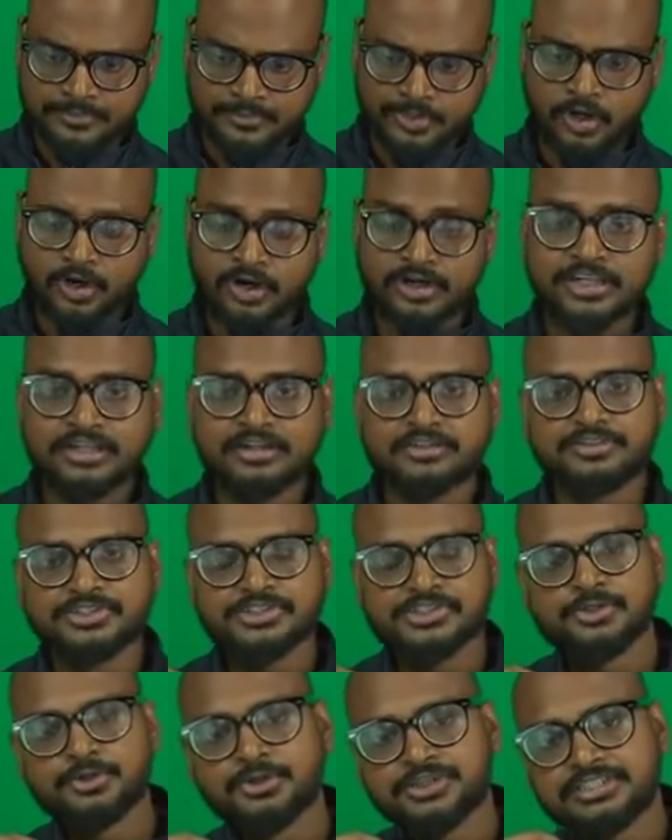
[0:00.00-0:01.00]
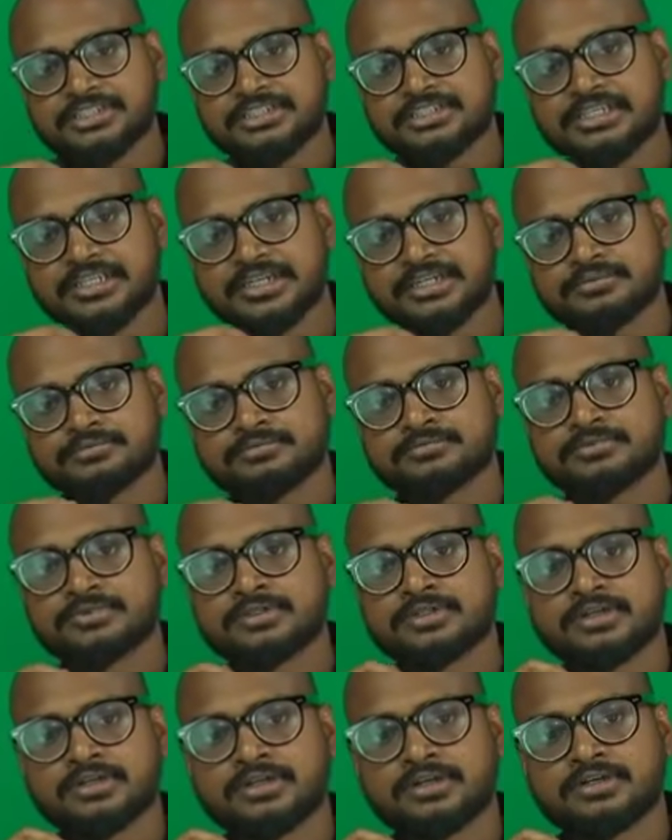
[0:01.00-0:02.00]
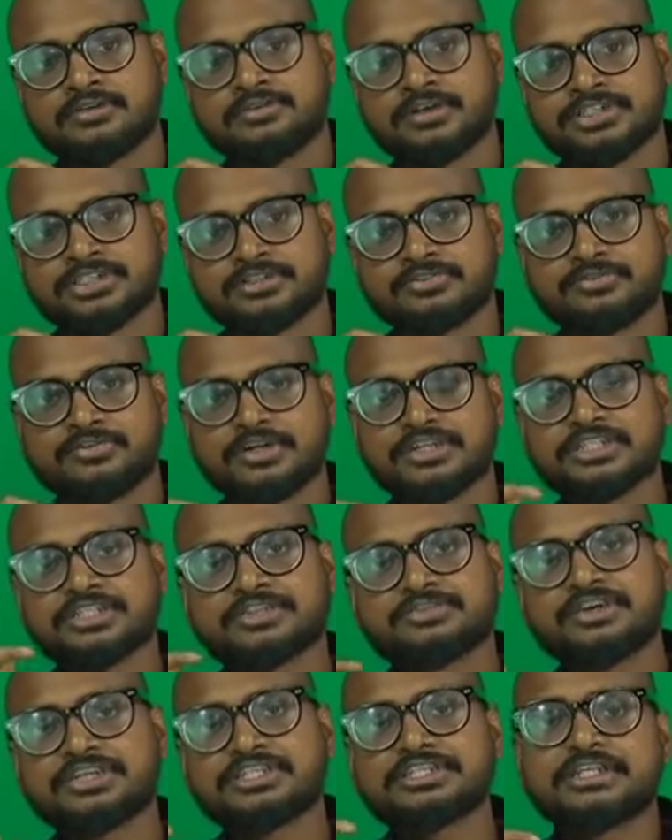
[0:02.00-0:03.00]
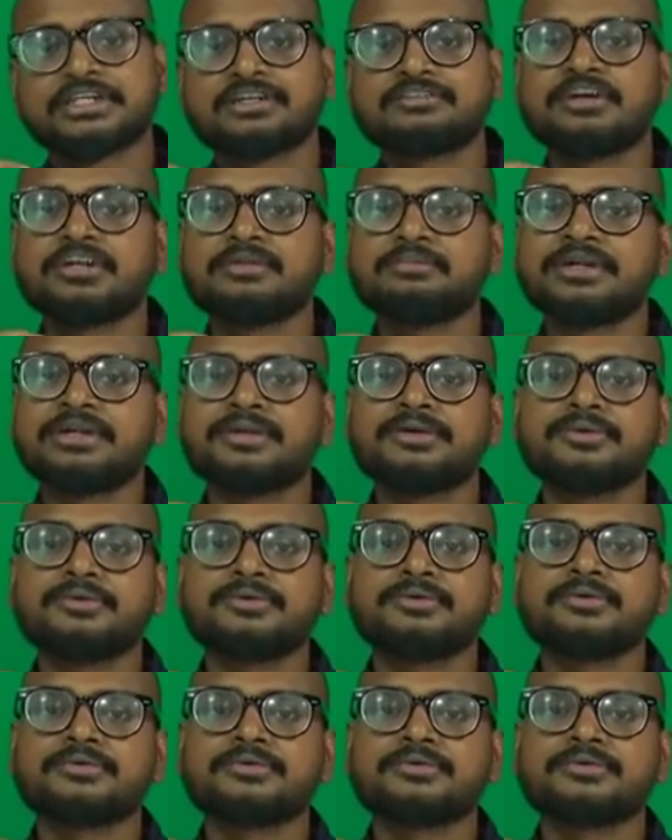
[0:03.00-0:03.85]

order which goes is like first first first requirement to